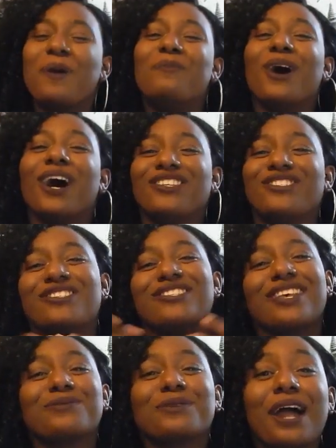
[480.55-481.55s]
But just
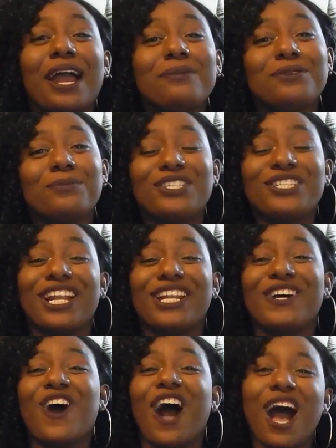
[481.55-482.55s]
subscribe to my
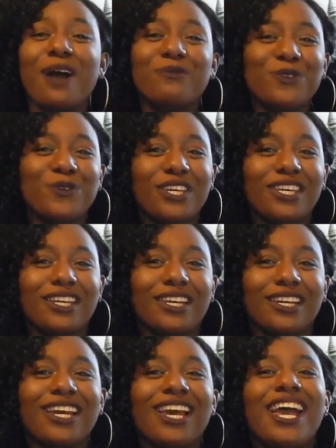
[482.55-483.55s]
channel. I'm new
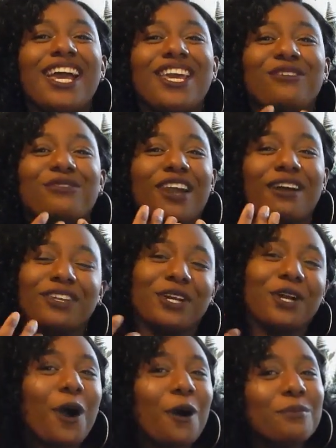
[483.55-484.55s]
here. If you have any
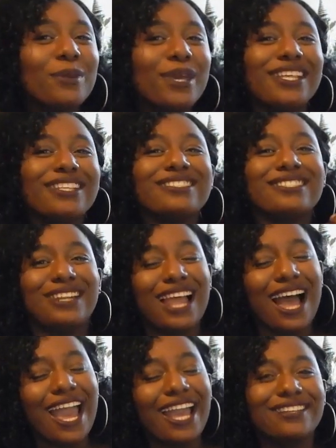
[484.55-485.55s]
comments,
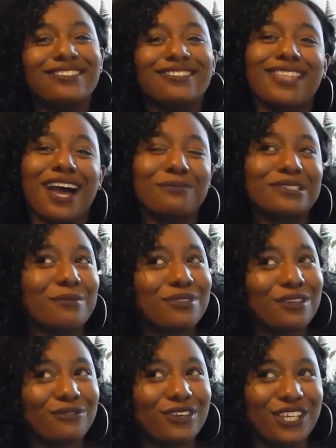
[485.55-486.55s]
likes, thumbs up
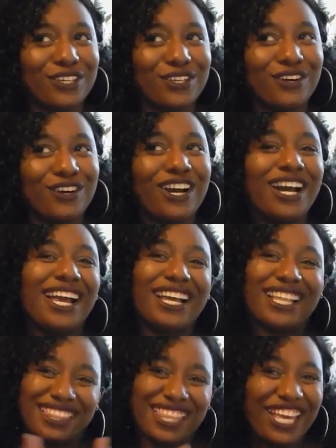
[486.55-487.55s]
the video.
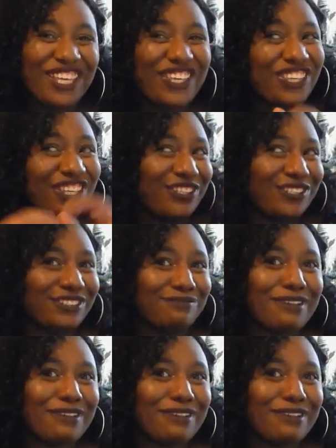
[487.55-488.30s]
Thank you.